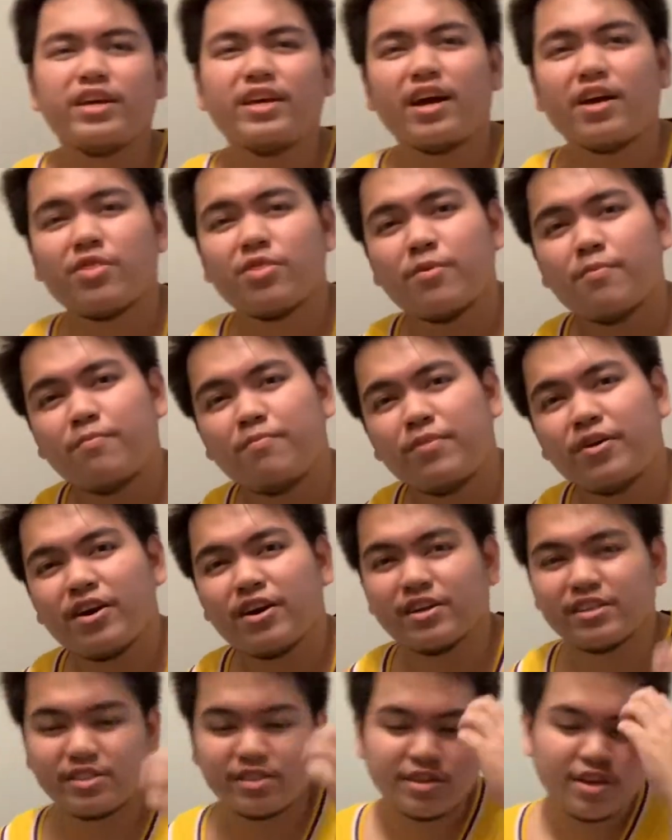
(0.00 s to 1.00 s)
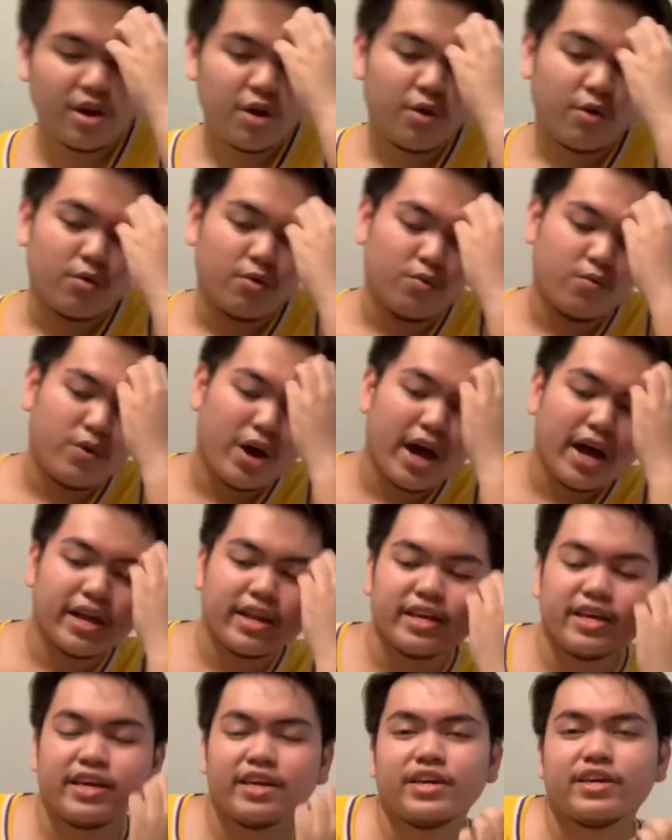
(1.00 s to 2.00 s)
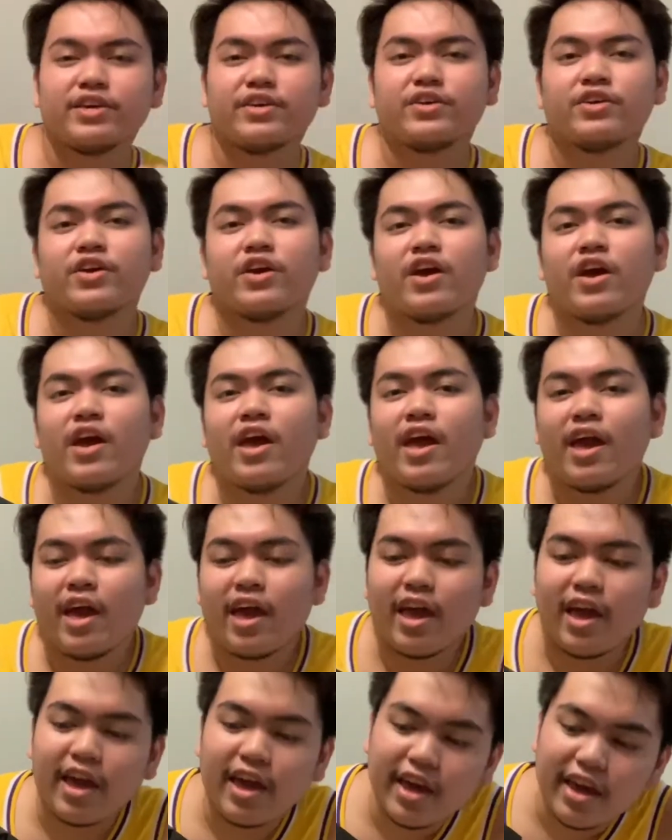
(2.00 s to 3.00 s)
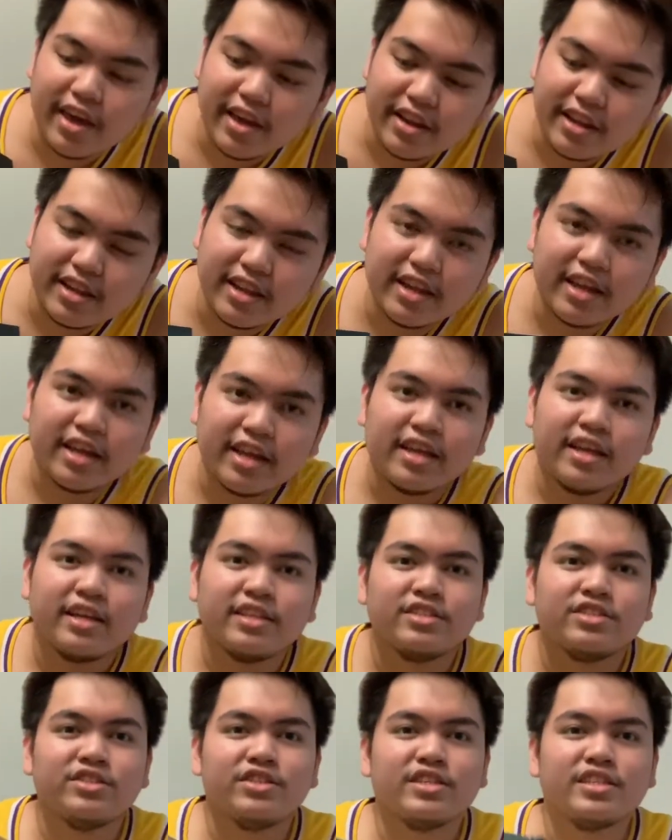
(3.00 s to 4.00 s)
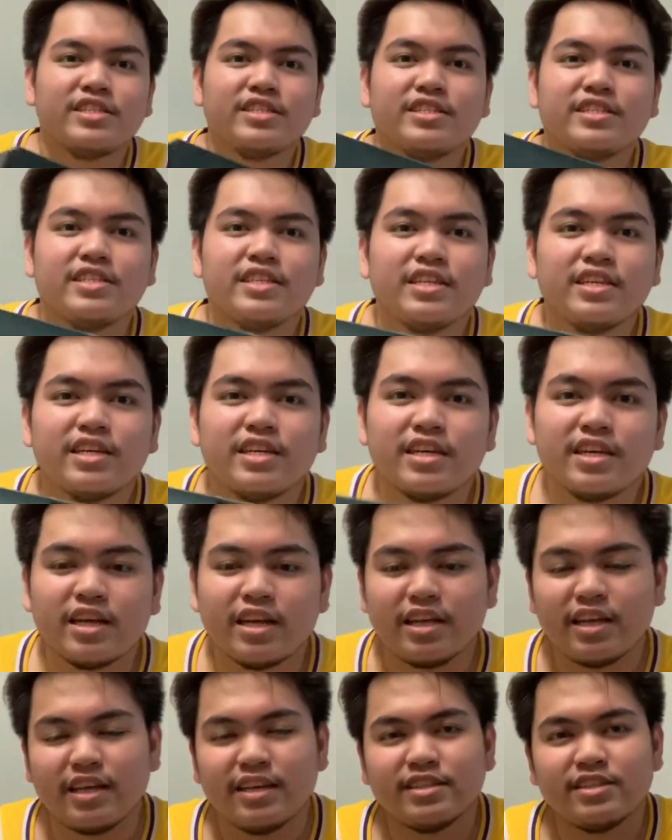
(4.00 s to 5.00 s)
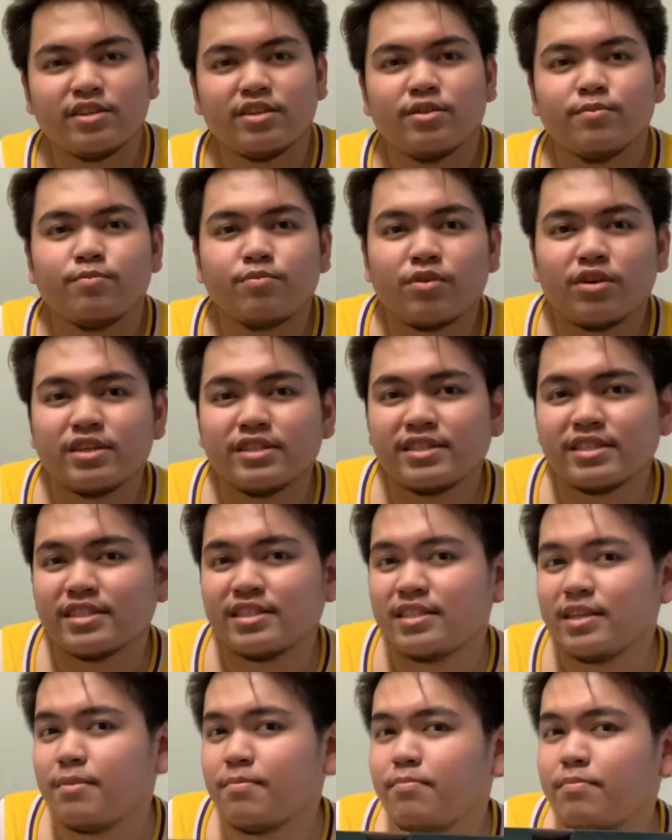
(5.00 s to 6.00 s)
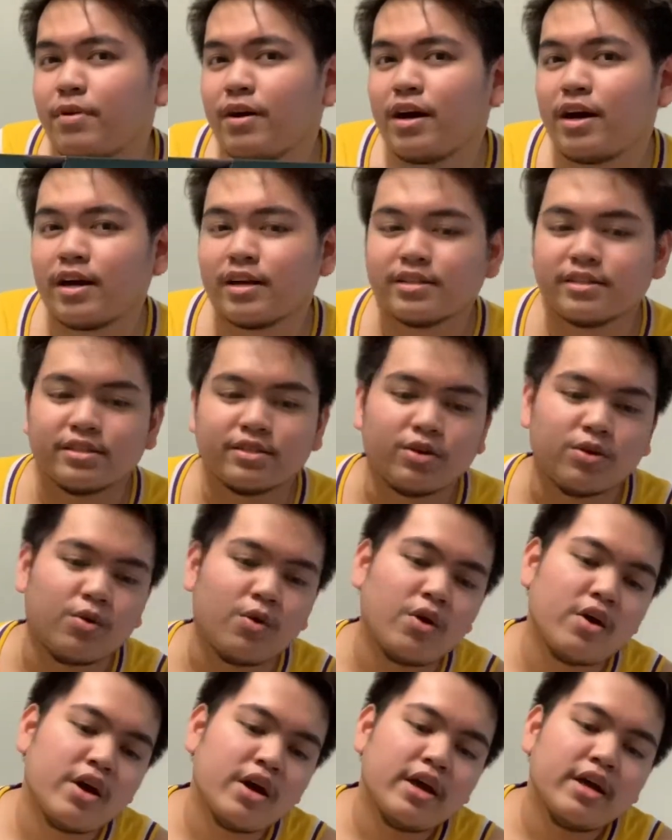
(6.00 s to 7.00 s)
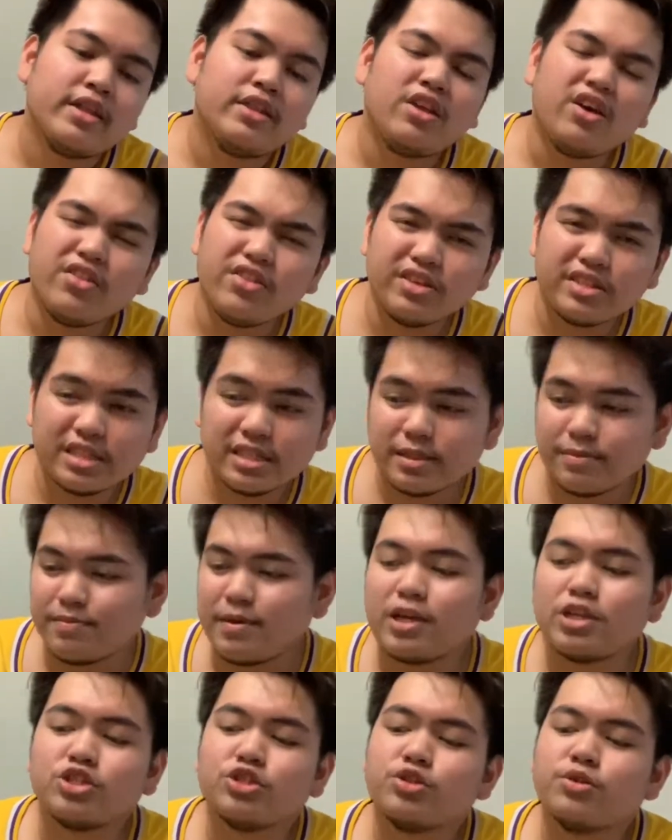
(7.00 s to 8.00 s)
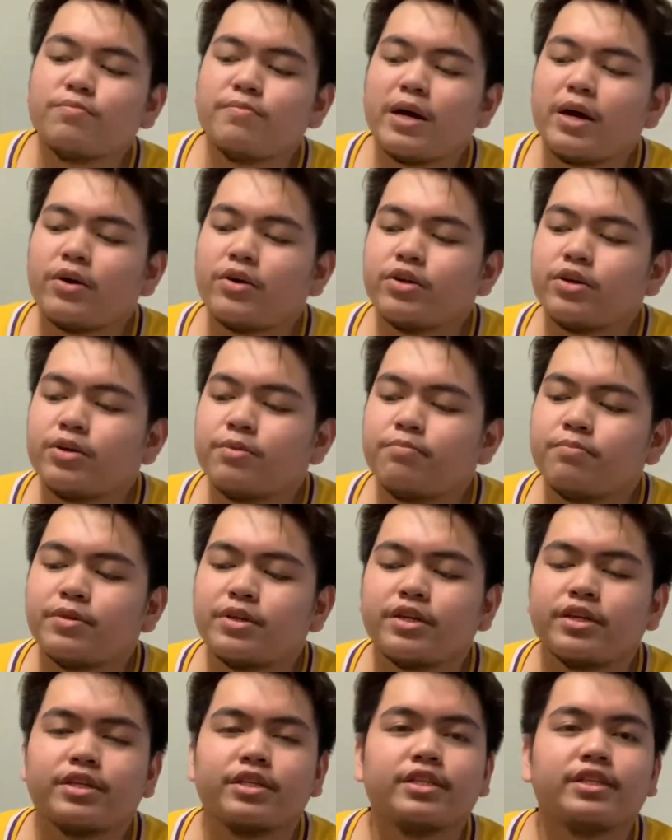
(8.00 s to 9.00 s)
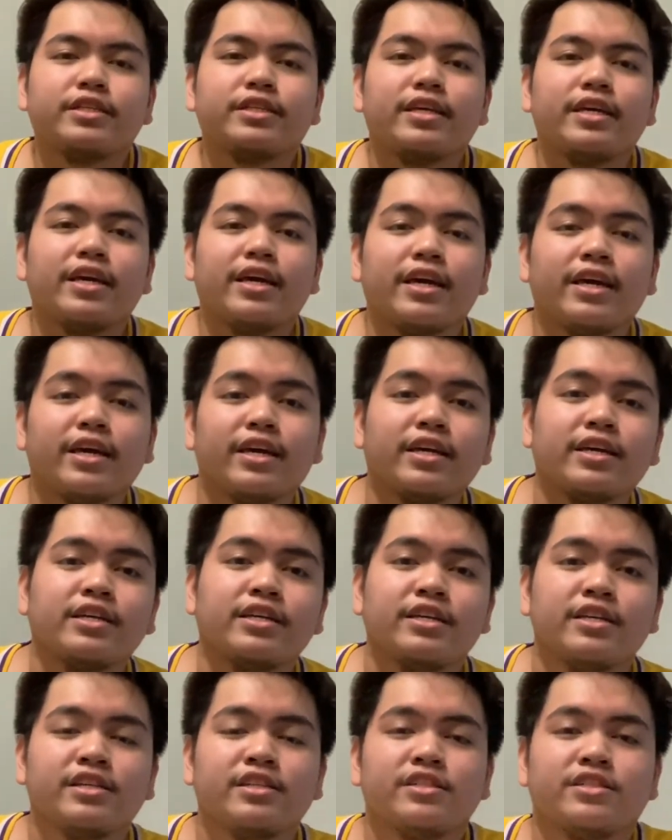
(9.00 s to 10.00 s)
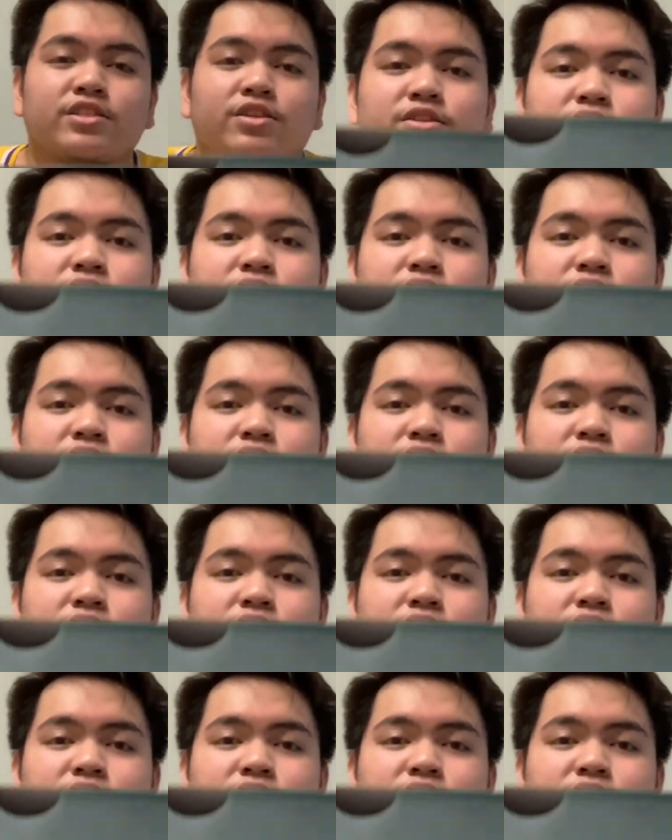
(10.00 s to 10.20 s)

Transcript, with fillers: got the Bucks right here and as you can see it's a LeBron 16 box so nothing special about it but yeah so